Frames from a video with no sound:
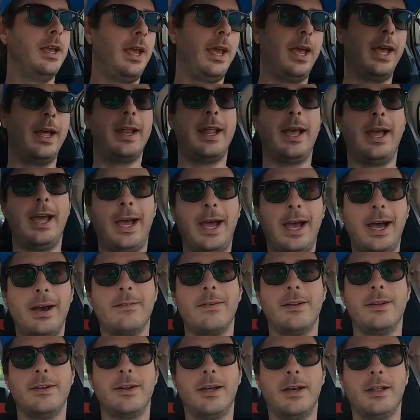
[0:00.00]
and I have
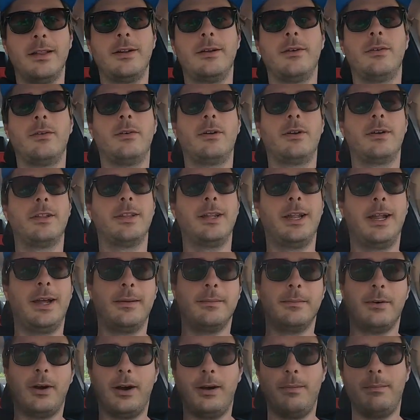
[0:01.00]
another order that
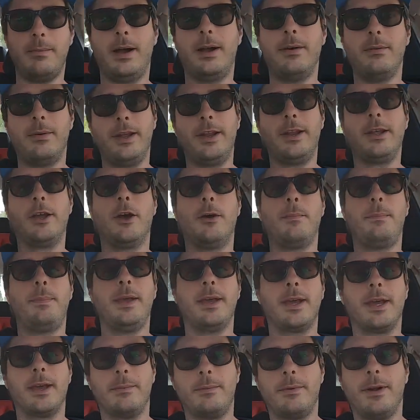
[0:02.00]
I'm on my way to go
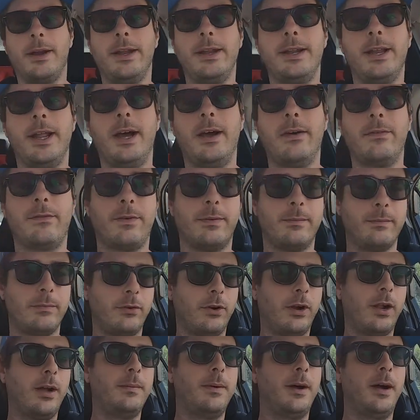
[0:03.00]
pick up right now from
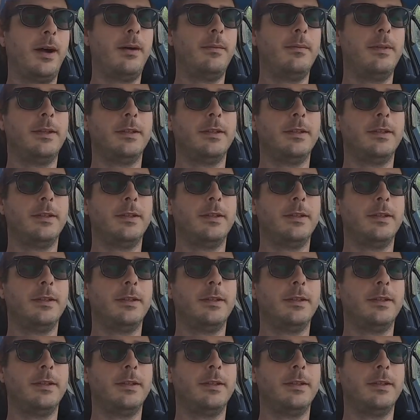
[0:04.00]
Grubhub.